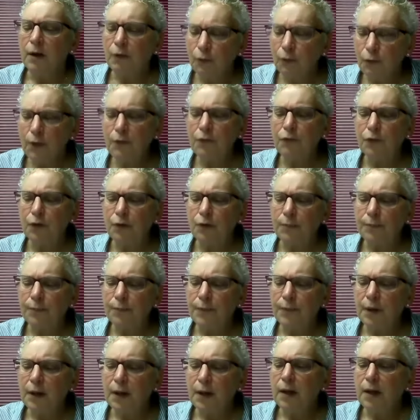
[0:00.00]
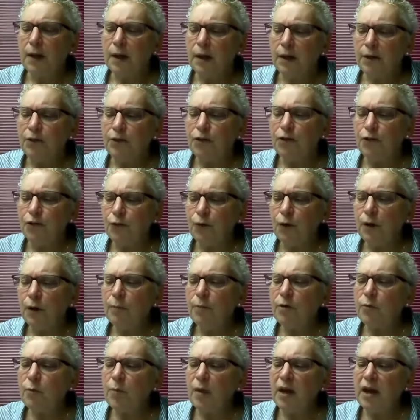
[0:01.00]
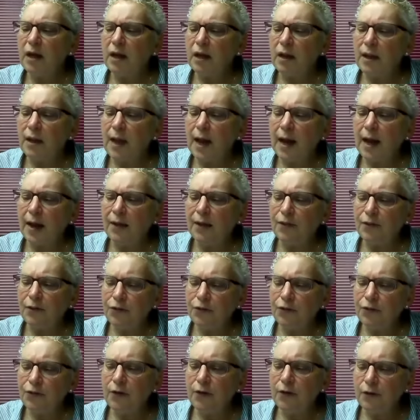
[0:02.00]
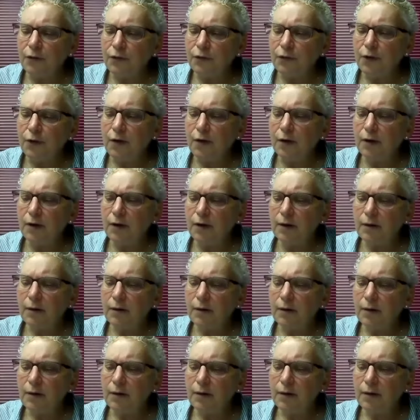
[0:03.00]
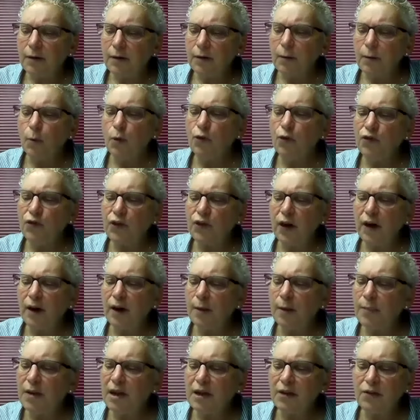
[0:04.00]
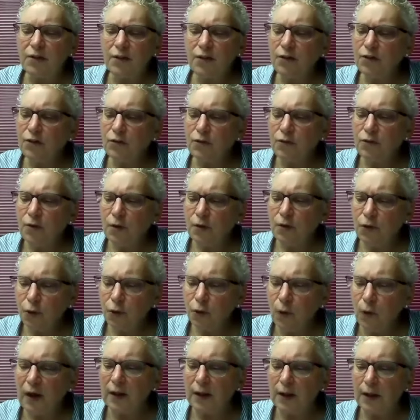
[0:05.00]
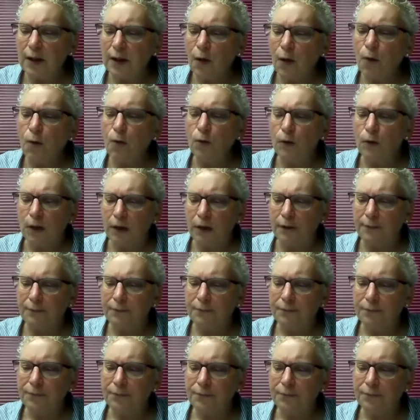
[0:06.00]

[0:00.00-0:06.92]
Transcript: A river, its streams make glad the city of God. The Most High makes his dwelling holy.